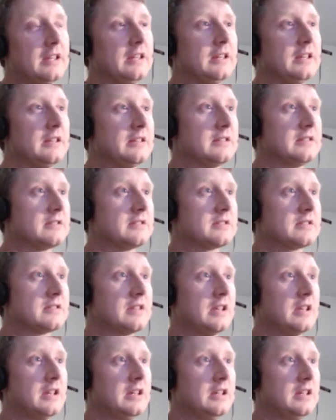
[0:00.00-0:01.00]
is
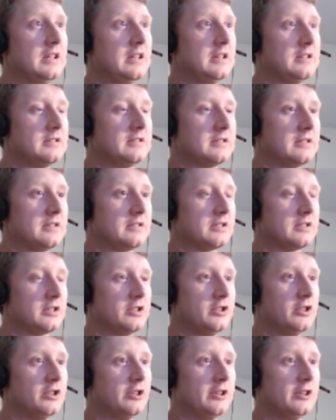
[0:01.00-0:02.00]
a
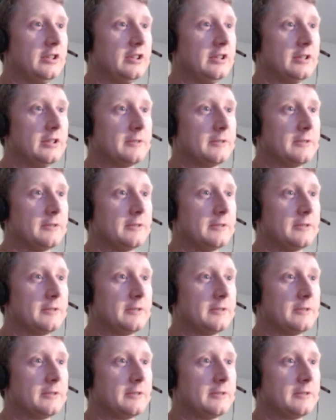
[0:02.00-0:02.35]
good